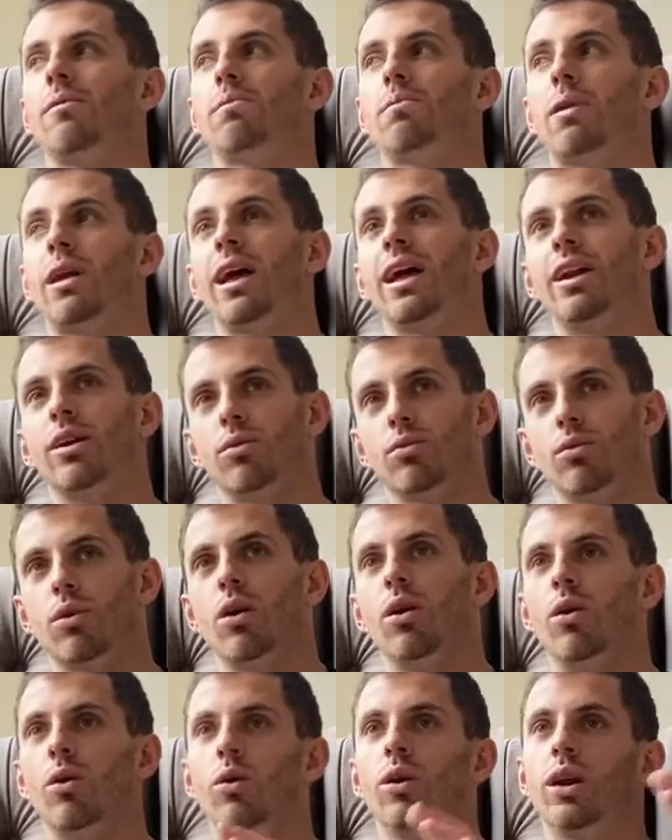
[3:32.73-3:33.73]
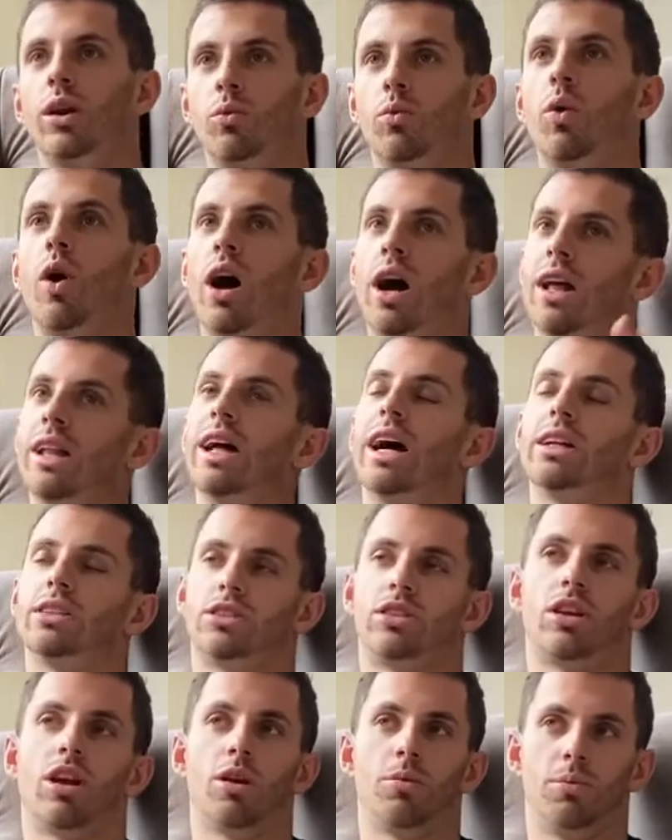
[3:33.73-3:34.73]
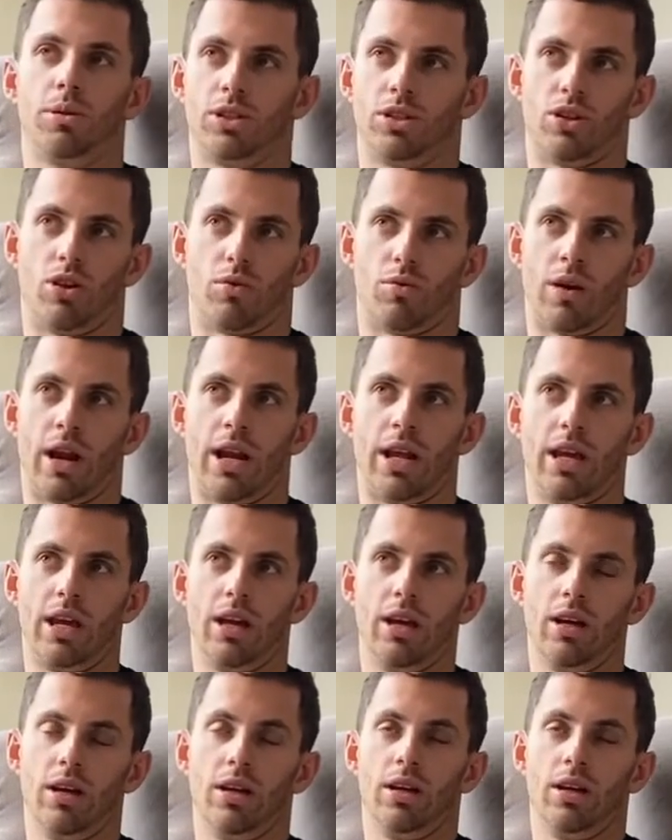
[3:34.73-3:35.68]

played a role in why that slope is not ready.